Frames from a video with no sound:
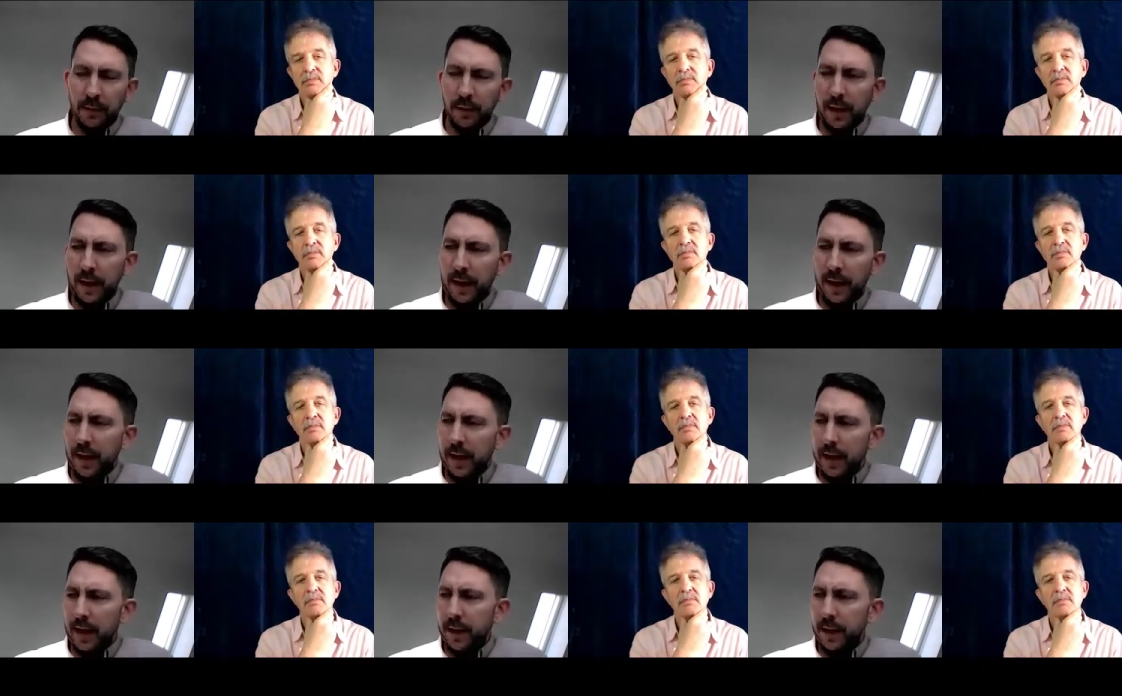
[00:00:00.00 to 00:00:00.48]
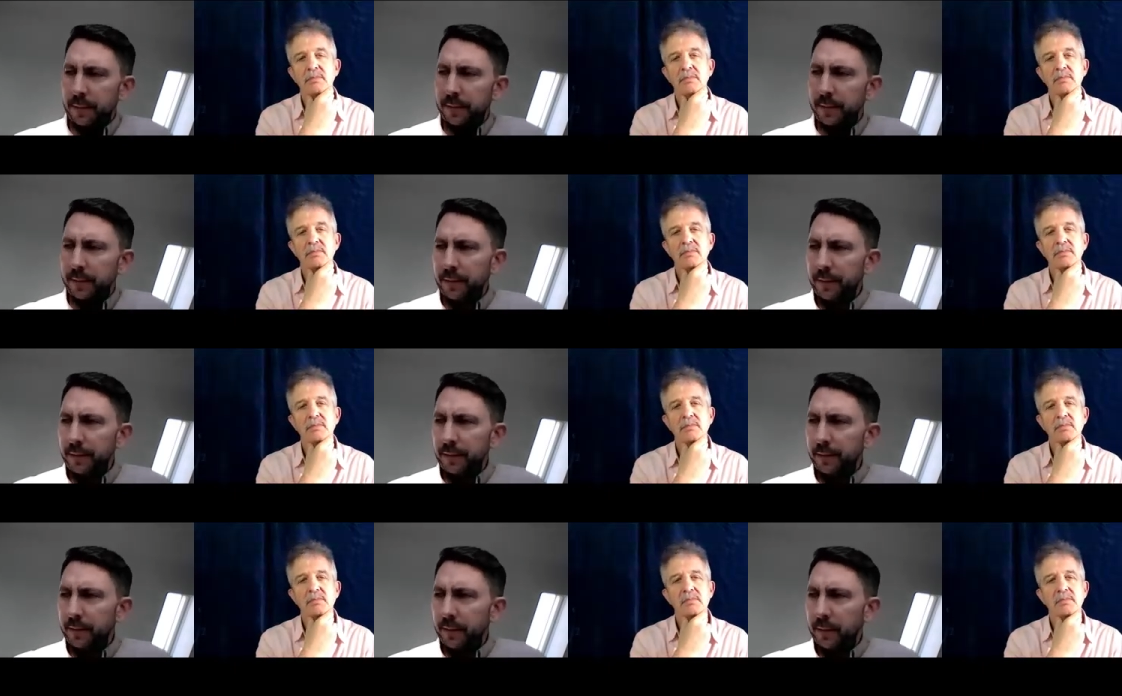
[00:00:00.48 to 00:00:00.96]

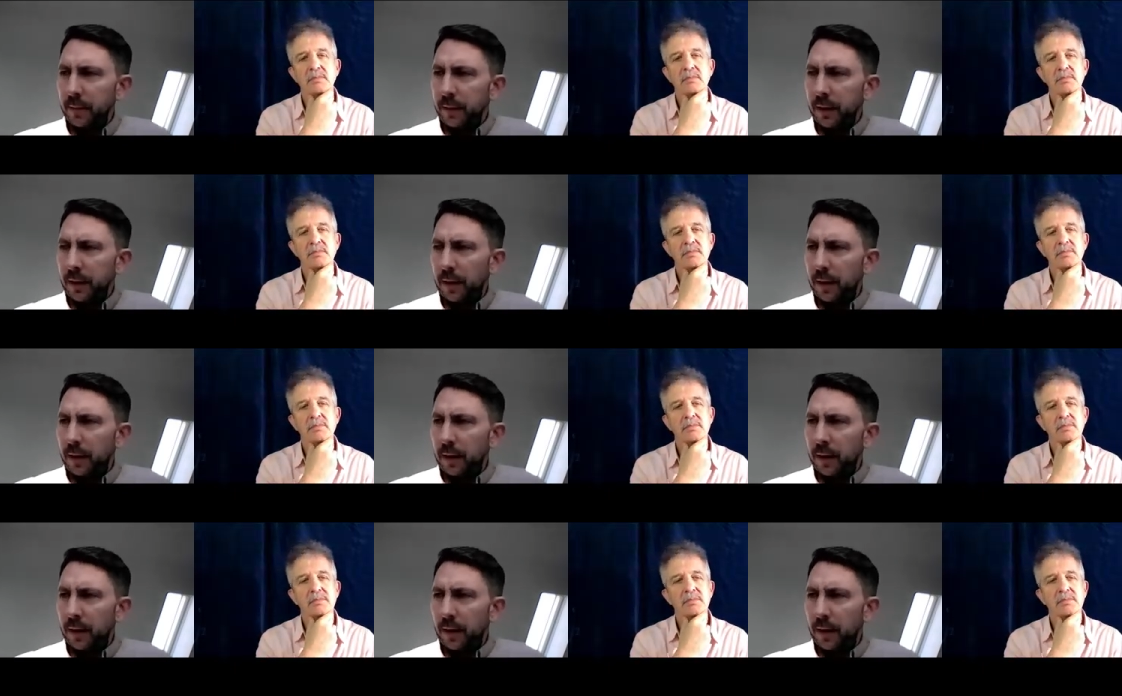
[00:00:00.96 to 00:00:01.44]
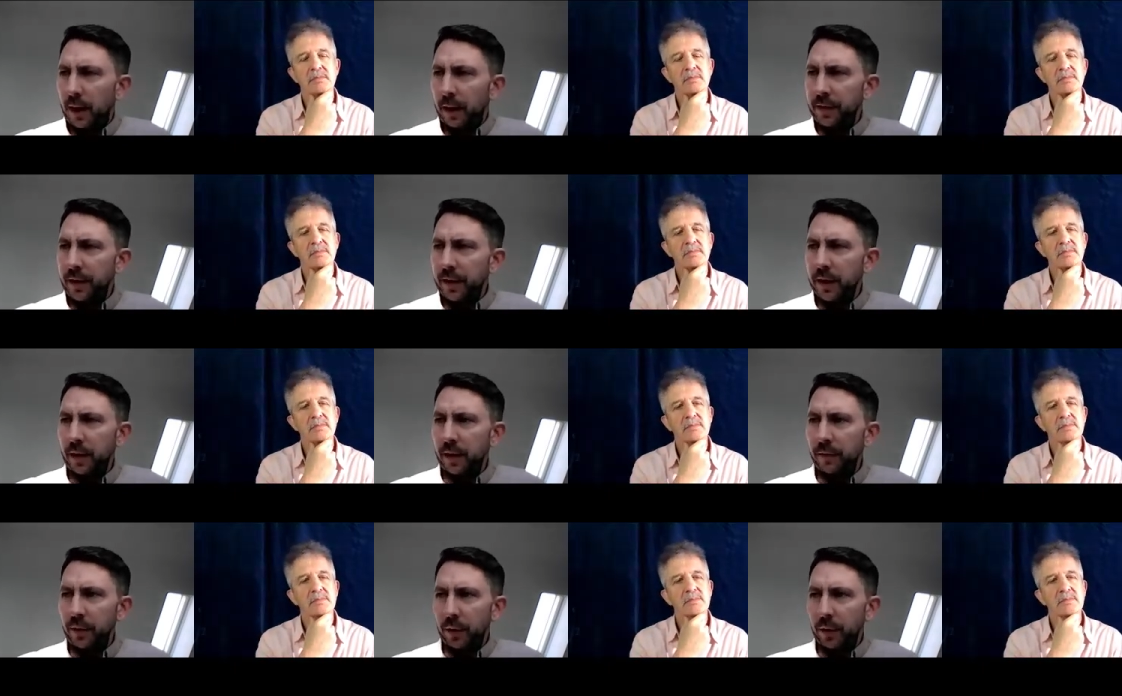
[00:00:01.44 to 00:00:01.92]
Speaker 1: Um, I
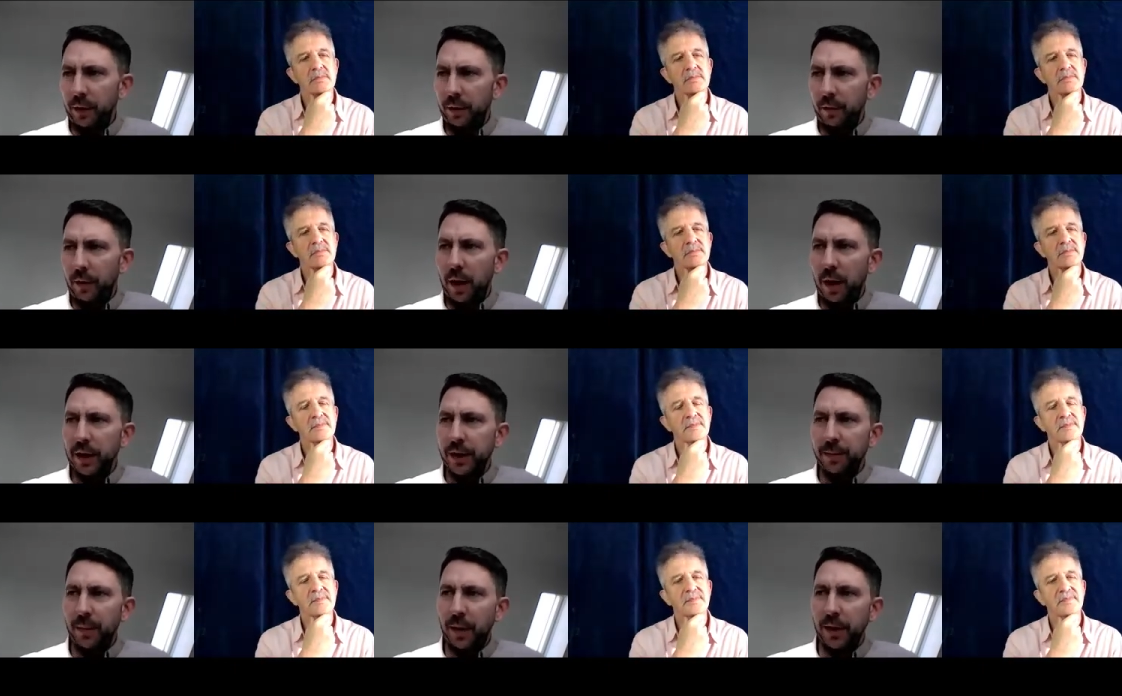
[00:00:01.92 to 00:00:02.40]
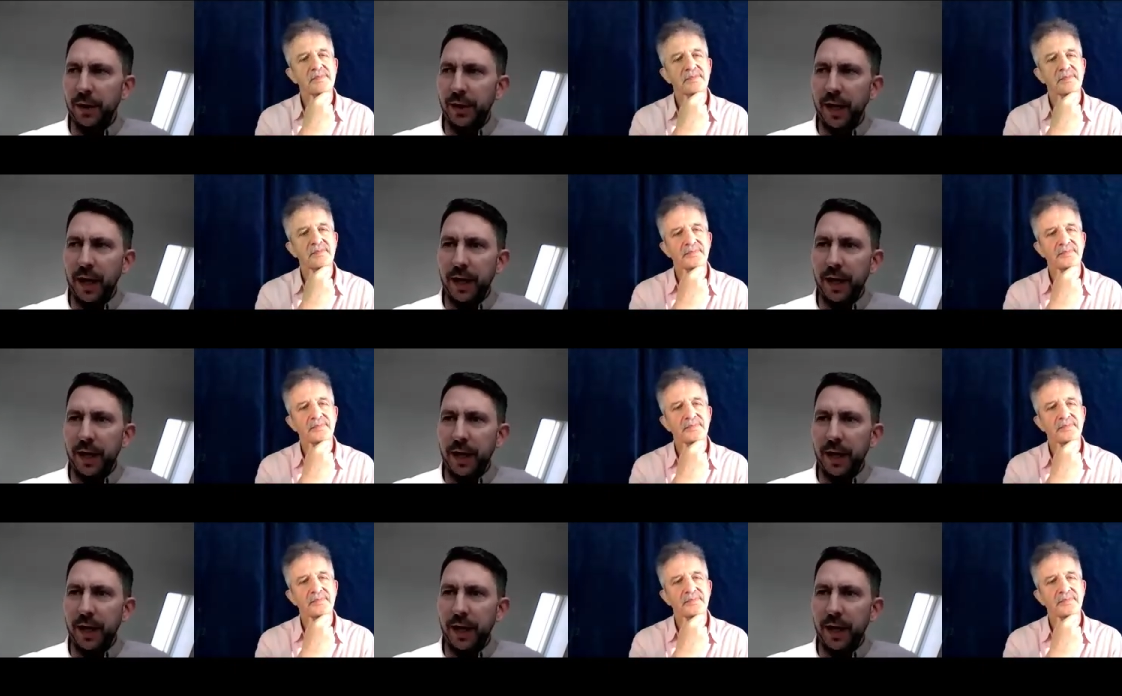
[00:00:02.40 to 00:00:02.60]
think if you're going to ask most